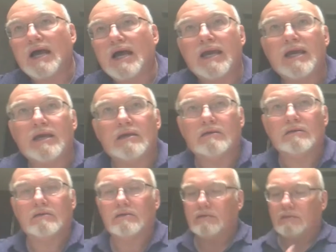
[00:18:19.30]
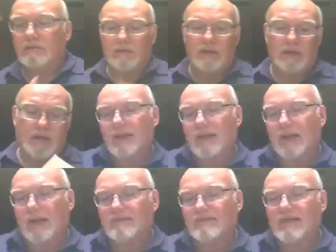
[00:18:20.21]
Jenkins, Left Behind. Some of
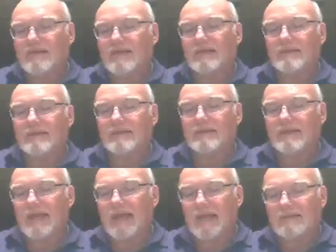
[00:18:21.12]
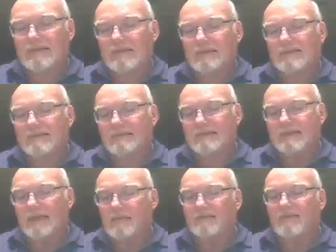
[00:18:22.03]
these things, when we get
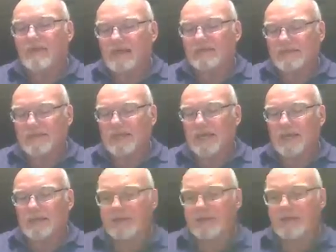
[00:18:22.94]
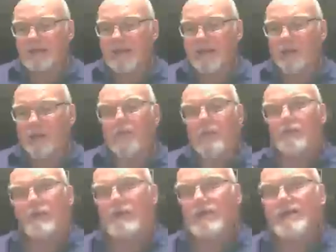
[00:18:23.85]
to some of the other
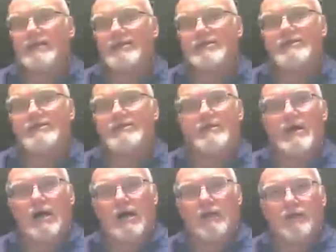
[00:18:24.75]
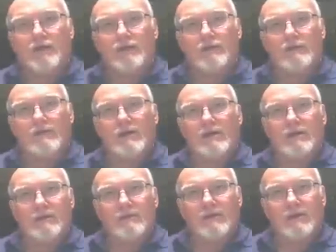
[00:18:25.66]
the trumpets and the bowls and
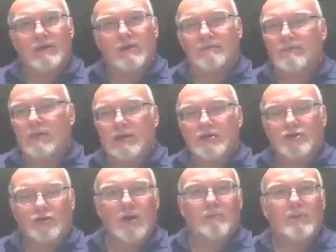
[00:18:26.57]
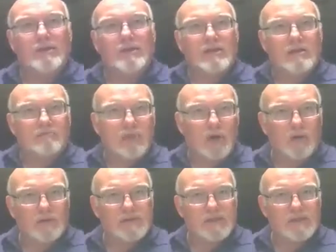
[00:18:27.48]
things, and how you
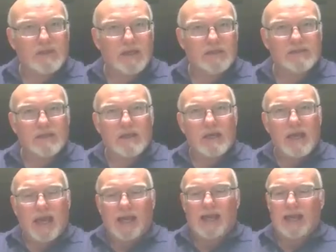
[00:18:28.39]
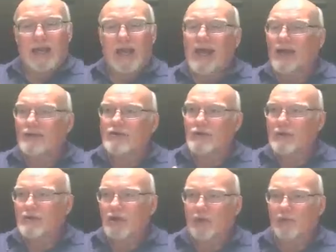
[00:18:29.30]
interpret some of those will come
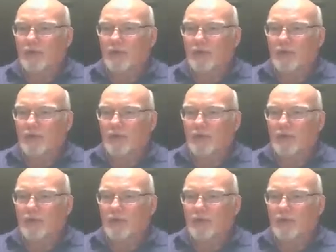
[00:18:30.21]
out.